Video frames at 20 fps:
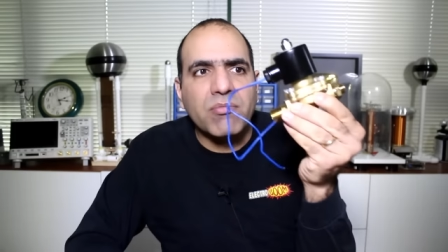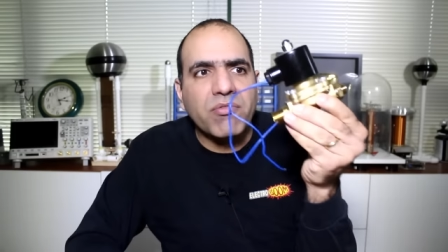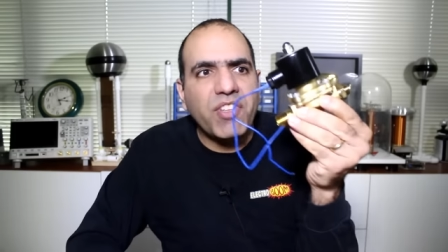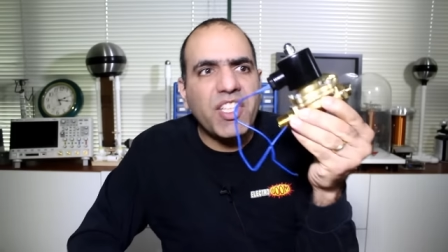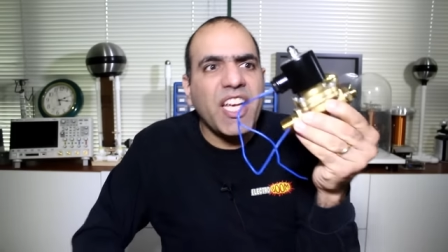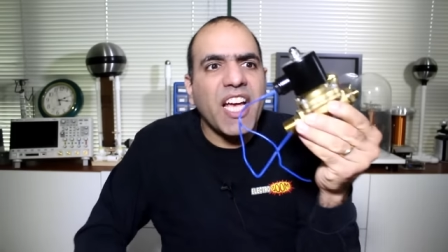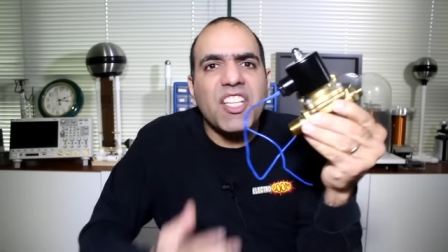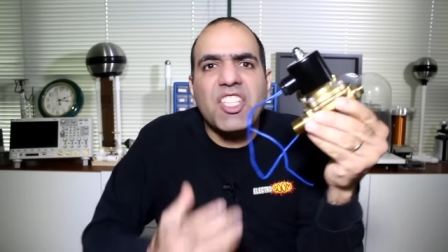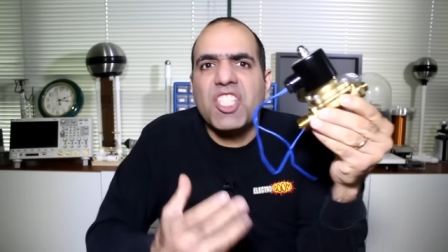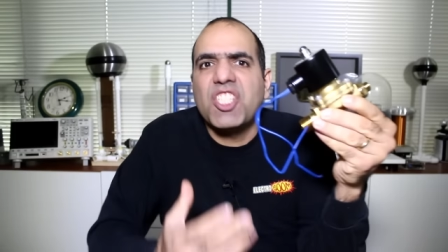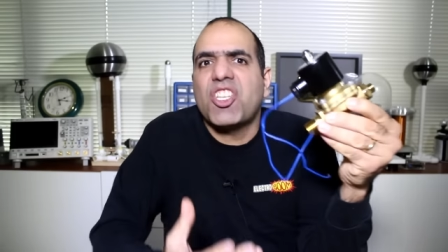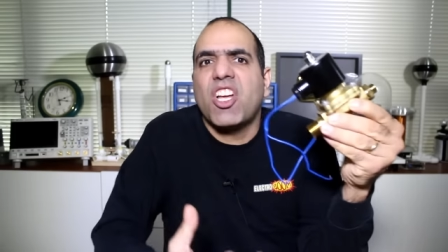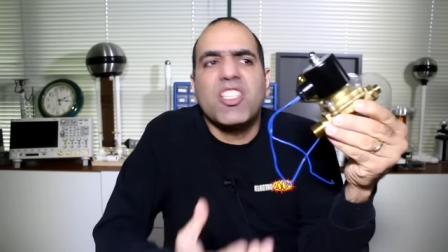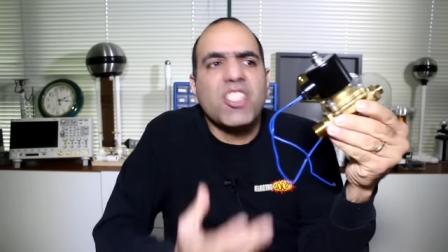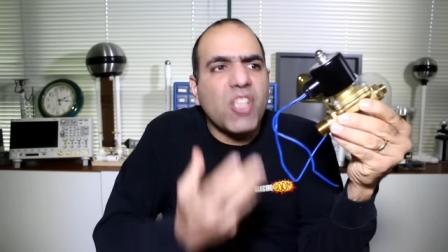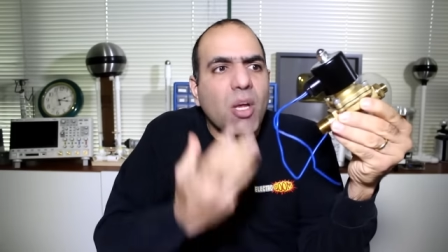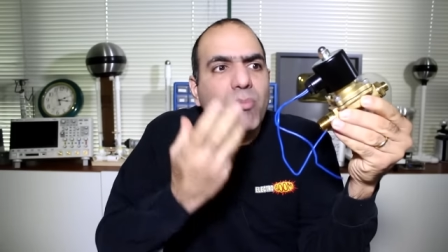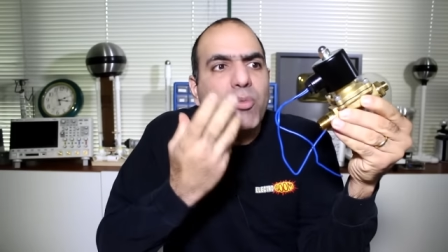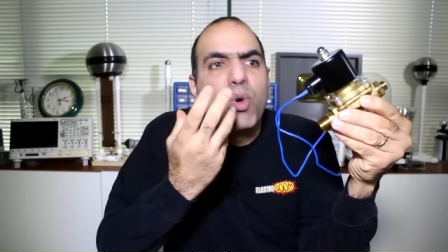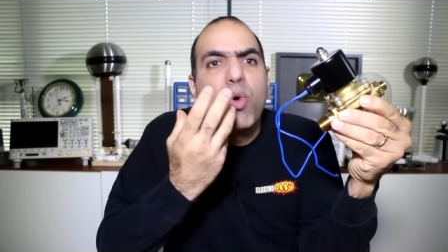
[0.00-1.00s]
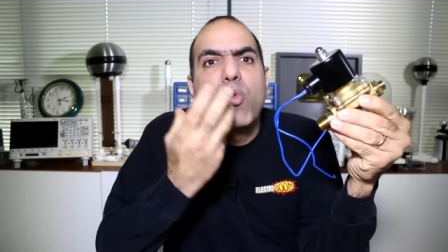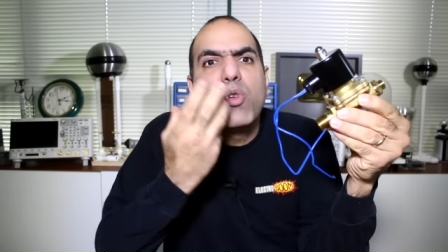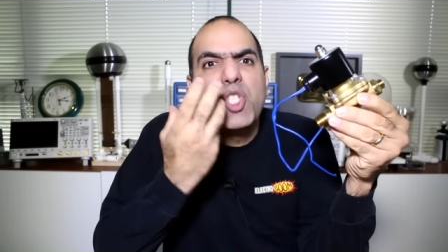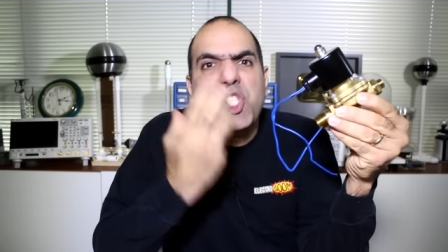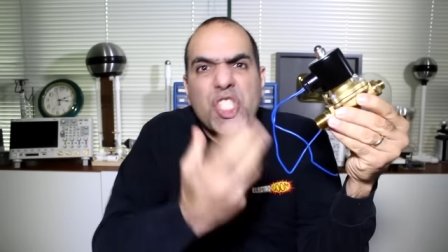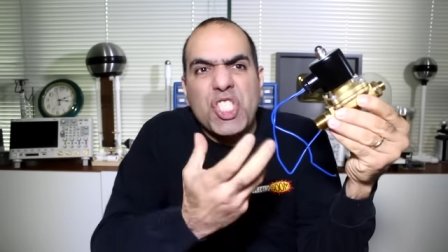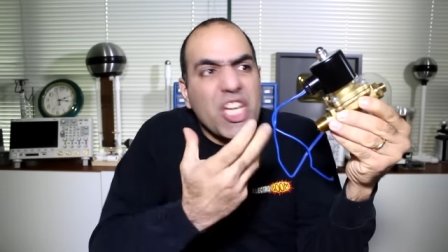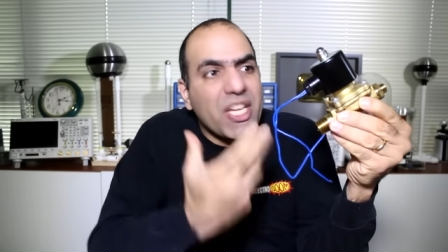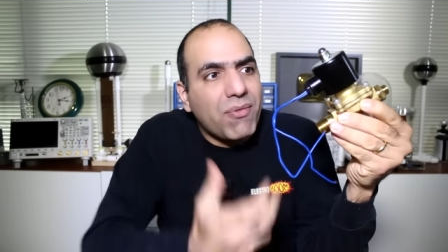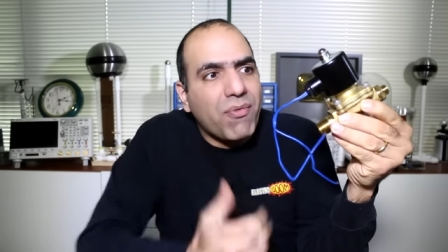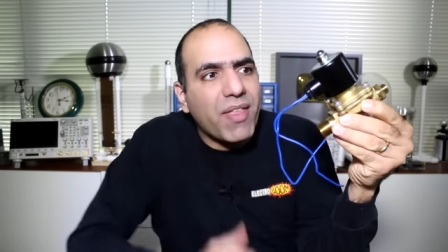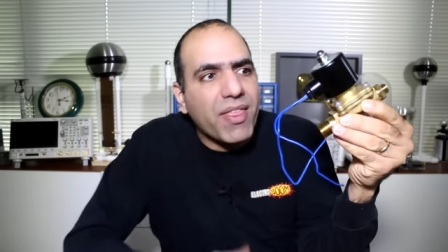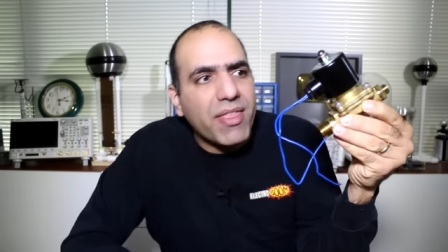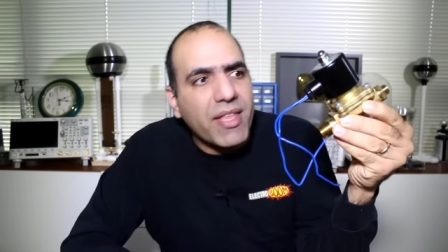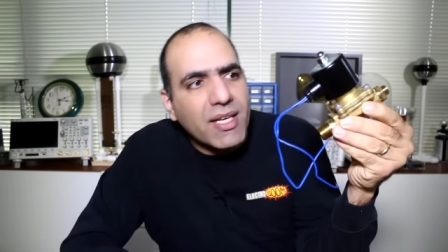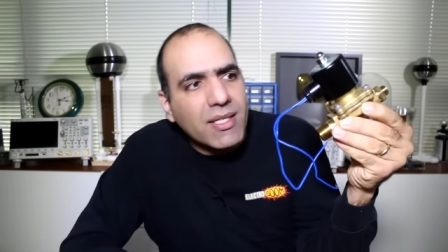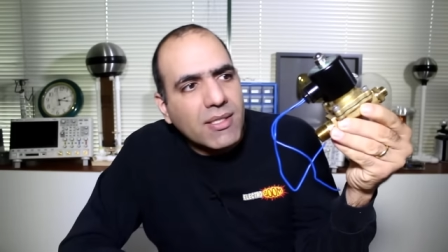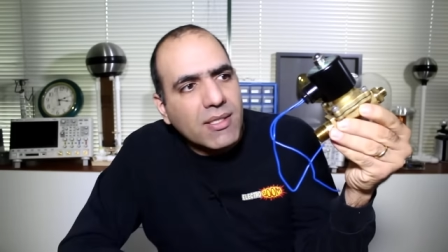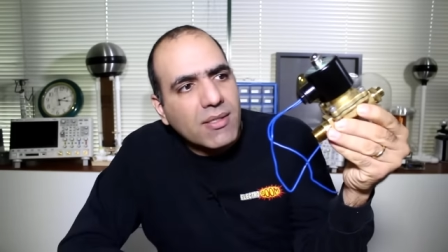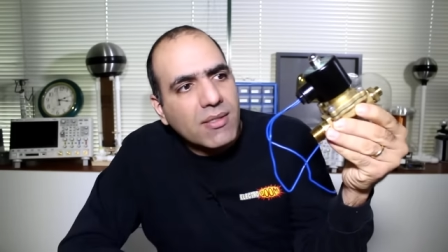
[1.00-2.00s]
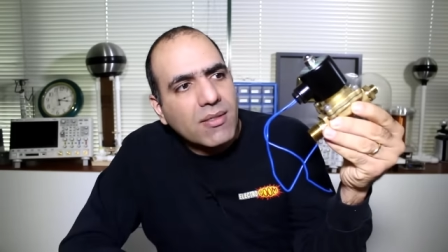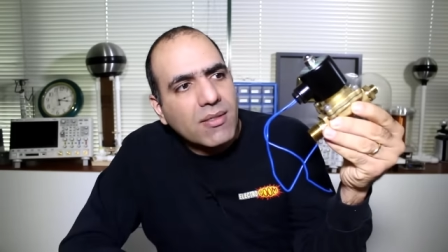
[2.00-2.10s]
We can design some cool shit with this.